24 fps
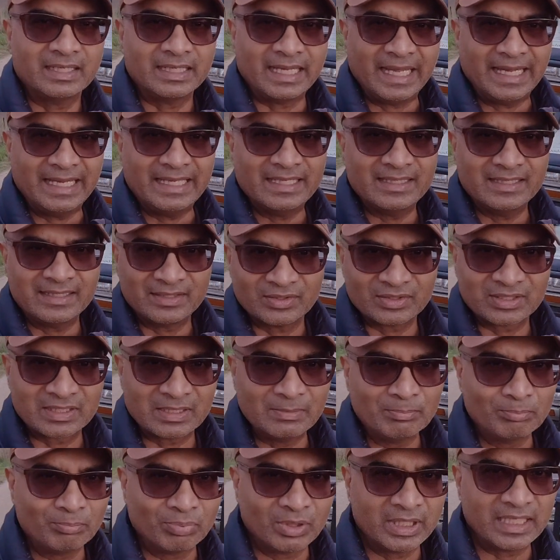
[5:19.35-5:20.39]
Again, it was
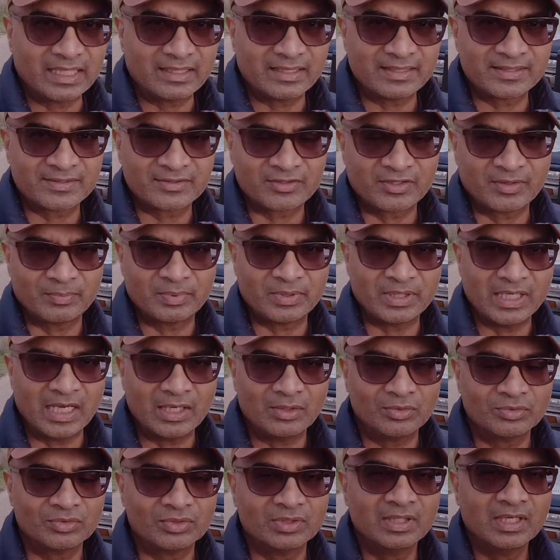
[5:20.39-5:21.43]
completely stripped
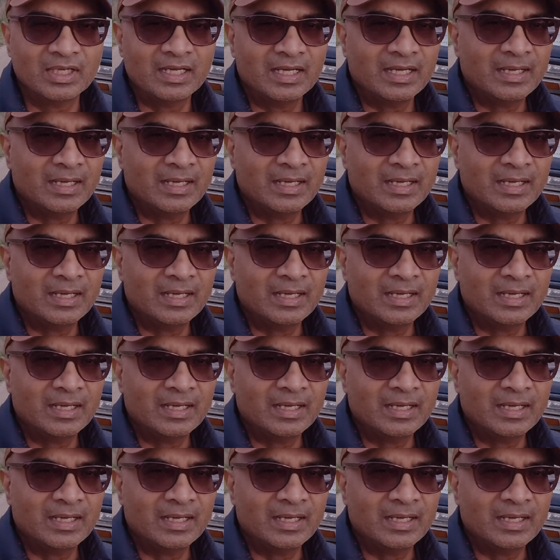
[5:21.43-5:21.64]
down,